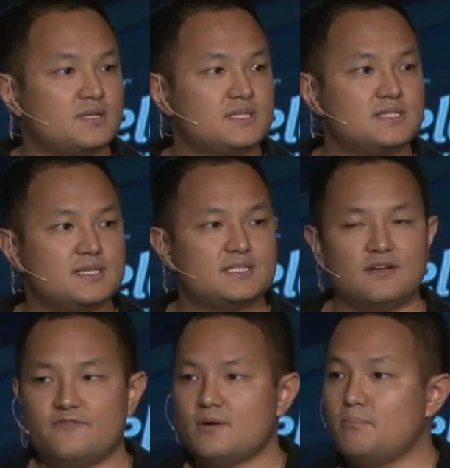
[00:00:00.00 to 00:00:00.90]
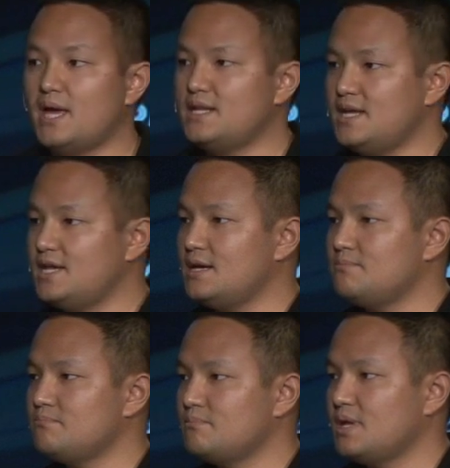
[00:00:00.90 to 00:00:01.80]
consist of metadata,
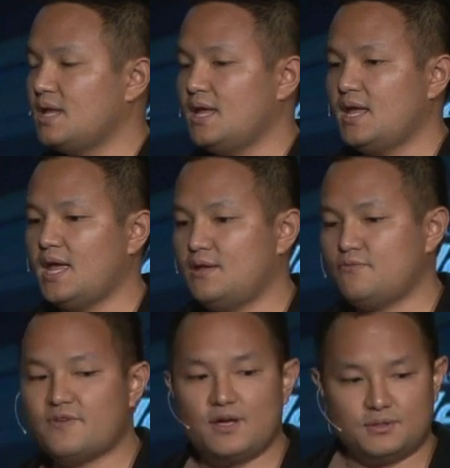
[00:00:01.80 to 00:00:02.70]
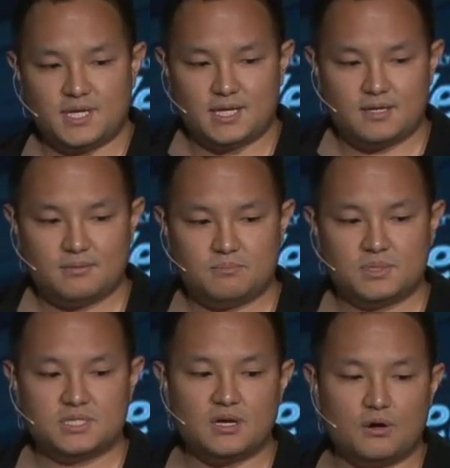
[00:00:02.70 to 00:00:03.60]
and file data.
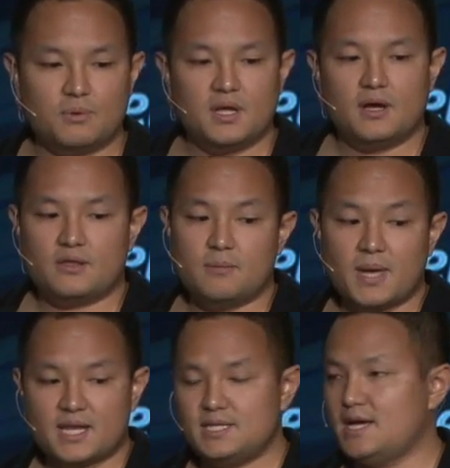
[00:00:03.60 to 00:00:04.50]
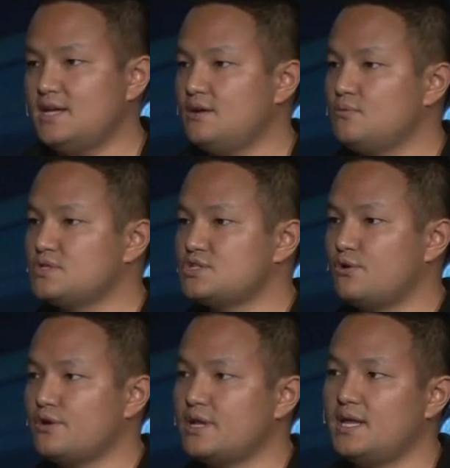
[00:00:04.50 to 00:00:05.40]
So the metadata was
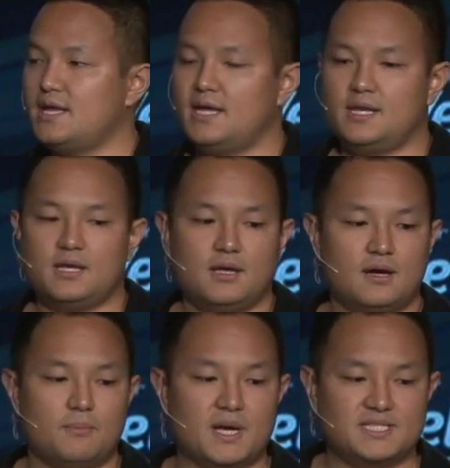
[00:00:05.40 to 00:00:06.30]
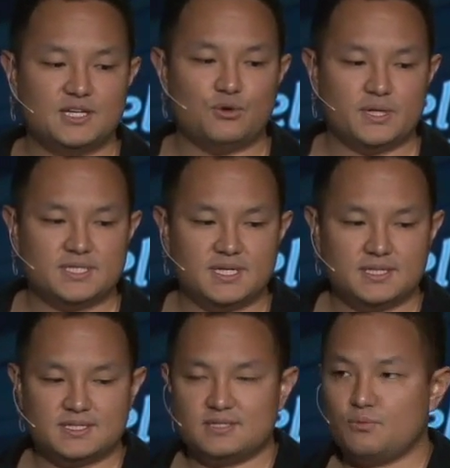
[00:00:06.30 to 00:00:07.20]
stored in a MySQL
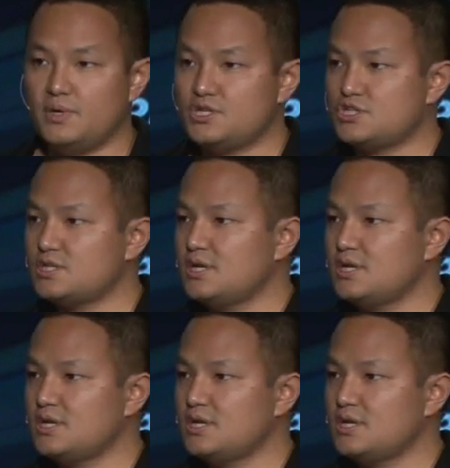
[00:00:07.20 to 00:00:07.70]
instance, which